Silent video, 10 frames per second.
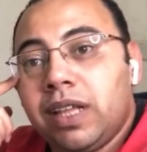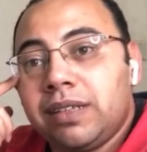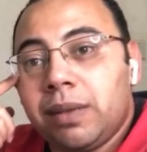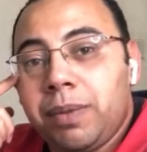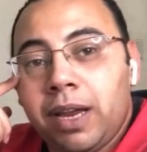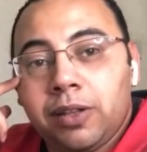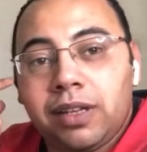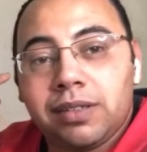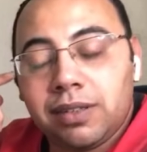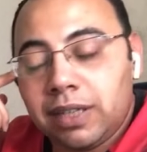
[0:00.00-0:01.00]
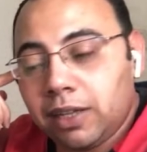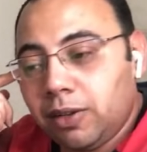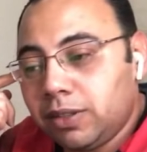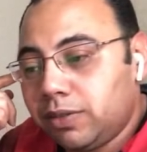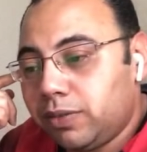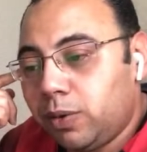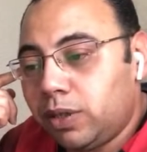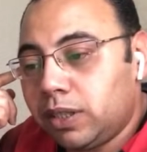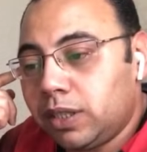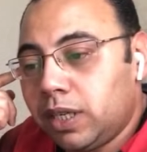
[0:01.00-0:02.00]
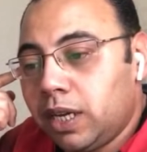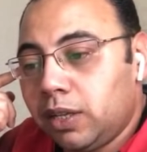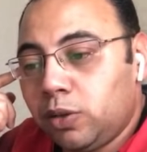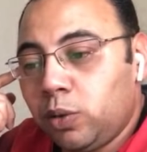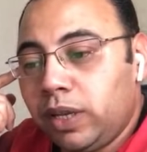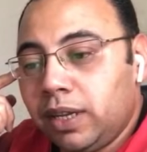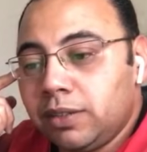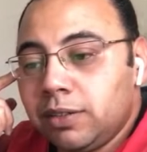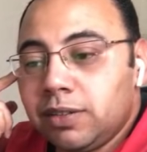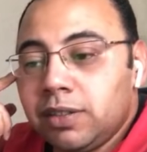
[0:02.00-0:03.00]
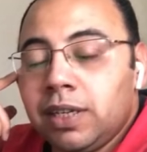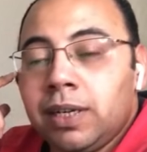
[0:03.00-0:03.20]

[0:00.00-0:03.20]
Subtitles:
as a pilot instructor for 2 years.